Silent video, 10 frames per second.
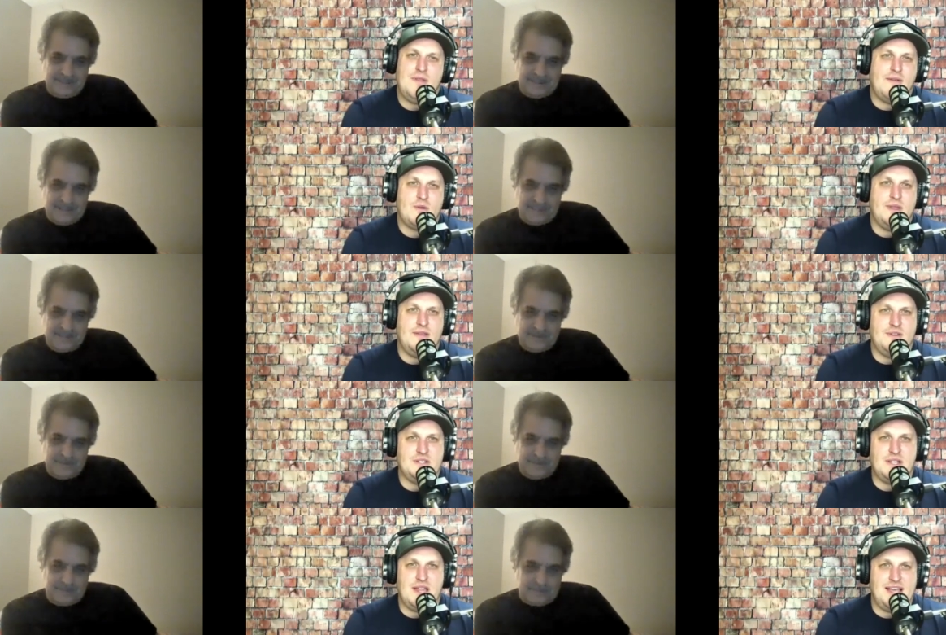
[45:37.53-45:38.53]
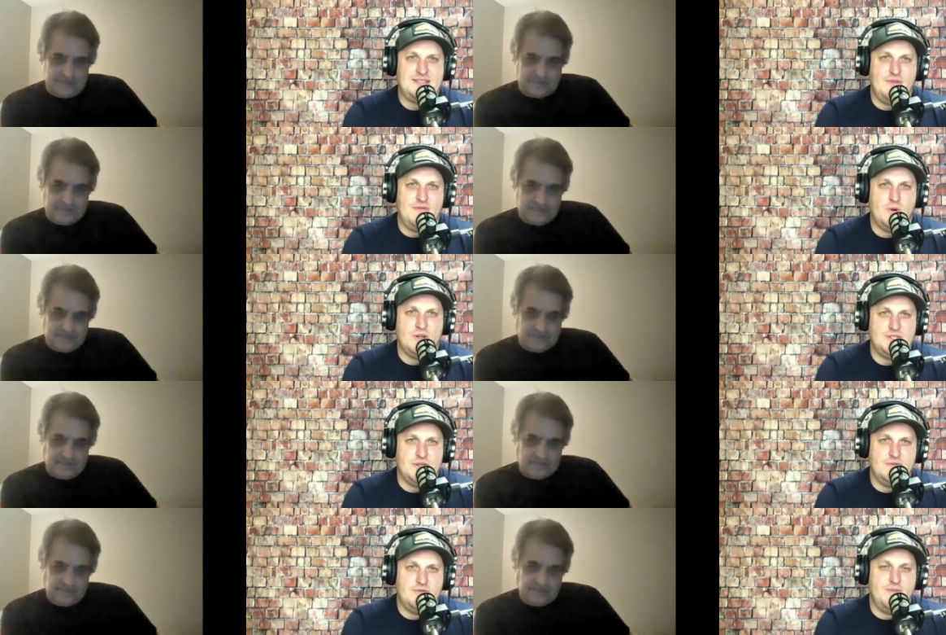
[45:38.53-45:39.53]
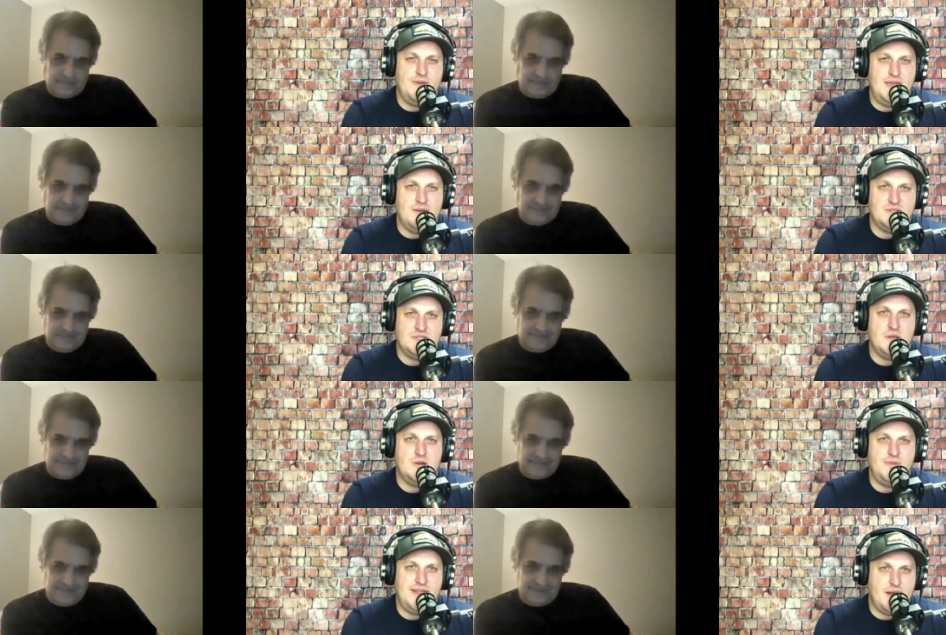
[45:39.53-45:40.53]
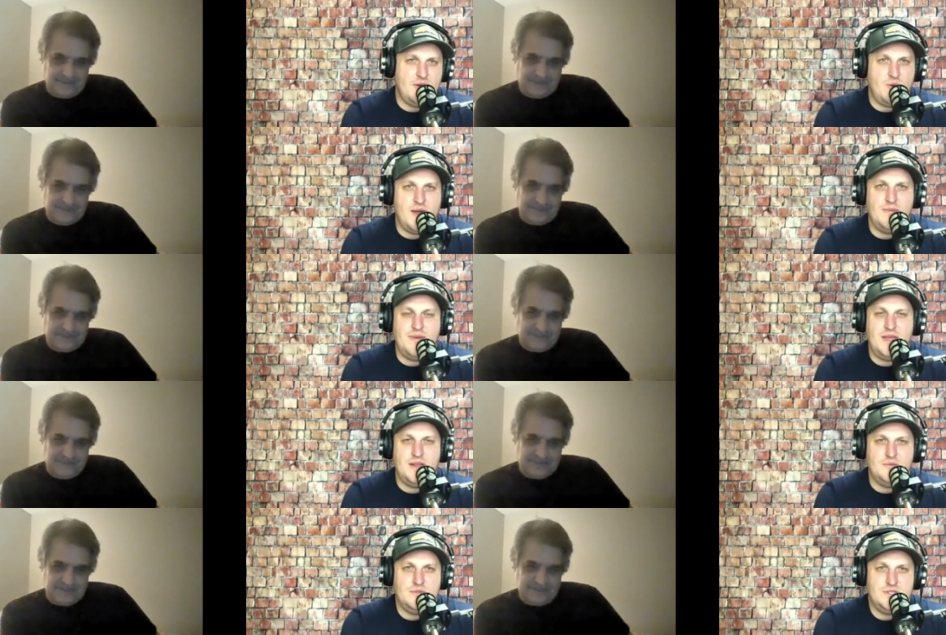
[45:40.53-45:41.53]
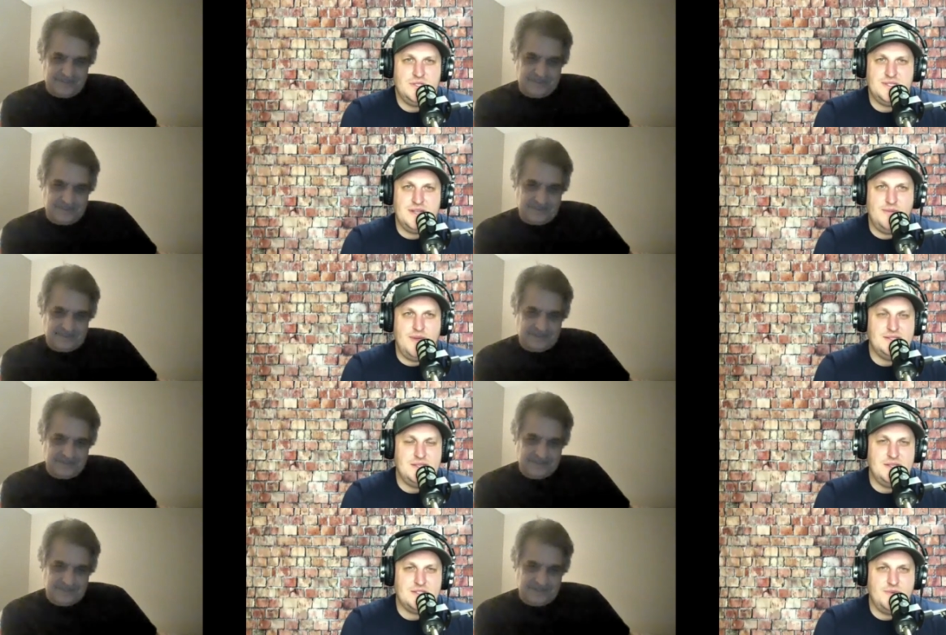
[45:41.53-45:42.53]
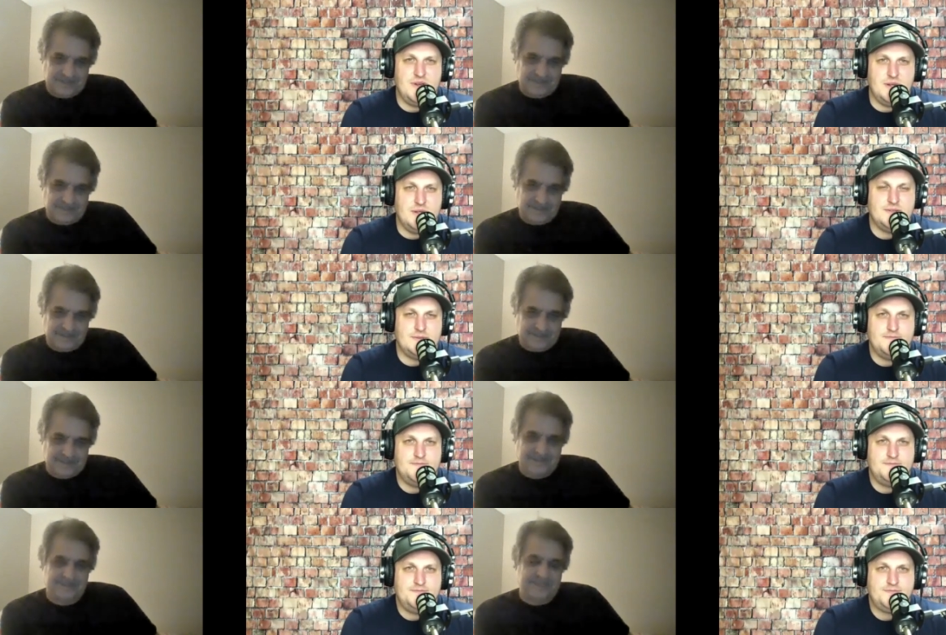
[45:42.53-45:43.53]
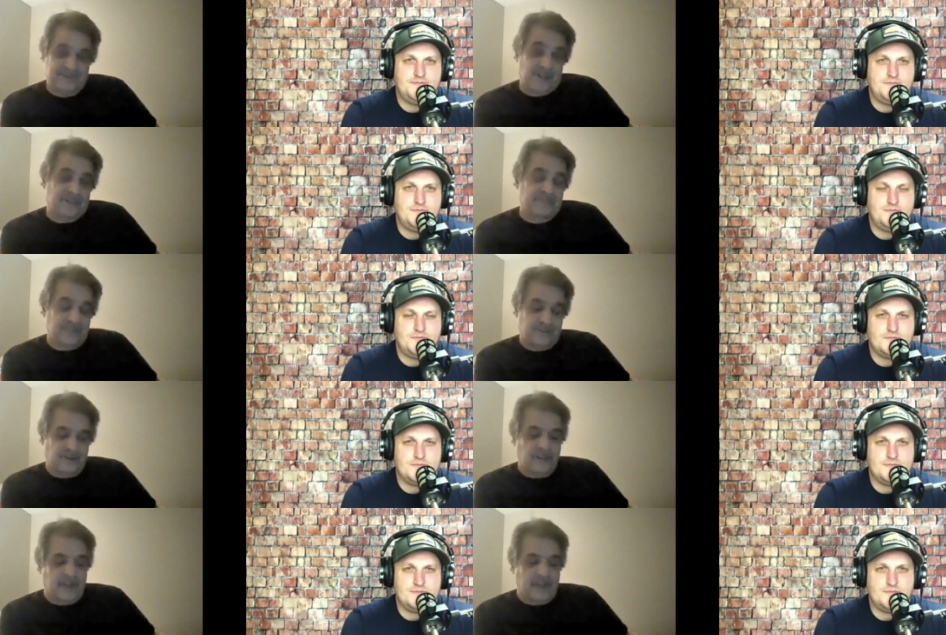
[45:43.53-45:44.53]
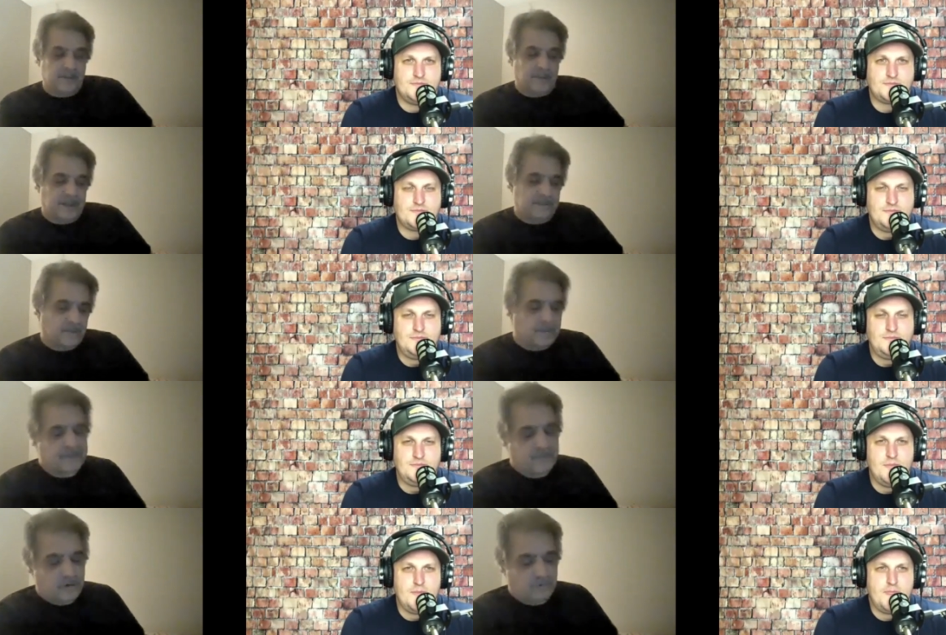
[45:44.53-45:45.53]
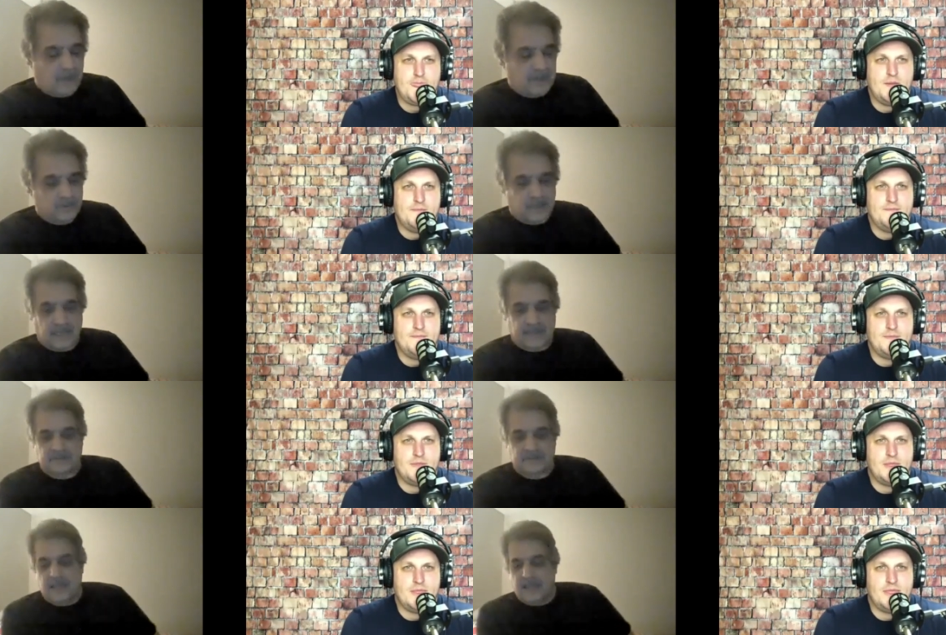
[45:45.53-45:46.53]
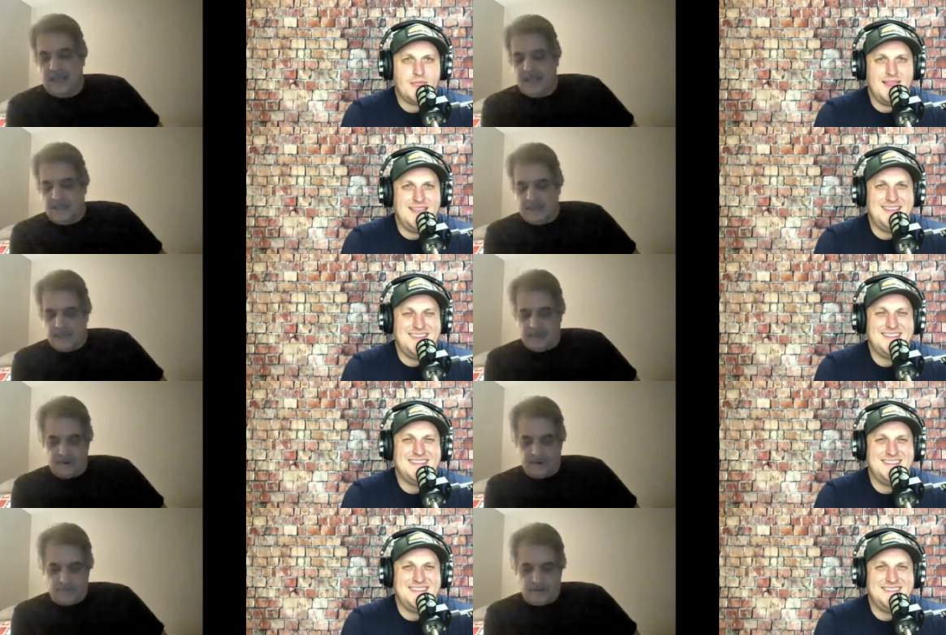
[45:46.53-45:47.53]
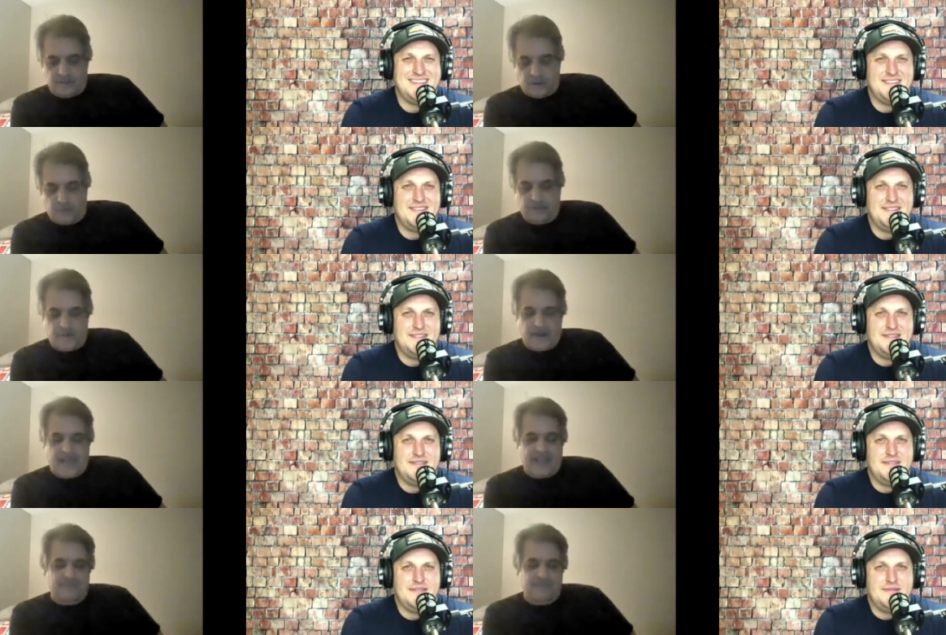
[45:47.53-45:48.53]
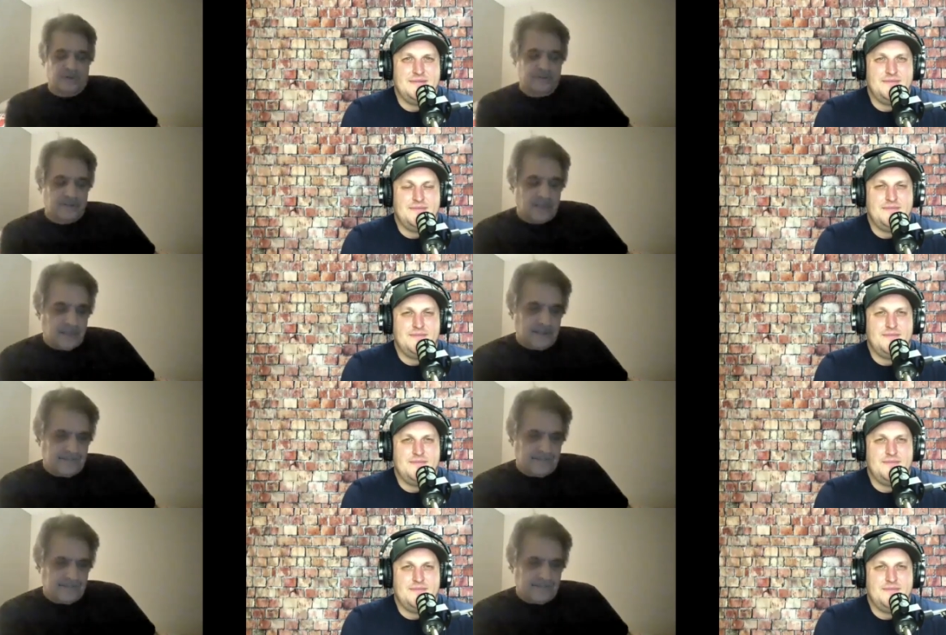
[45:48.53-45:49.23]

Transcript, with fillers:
Speaker 1: never really fished glass before, so for me, it was slowed me down quite a bit and was just an amazing experience.
Speaker 2: Mm-hmm. No, it's it's good. I mean, my well, my first rods were glass, and then the, little three weight. I have those.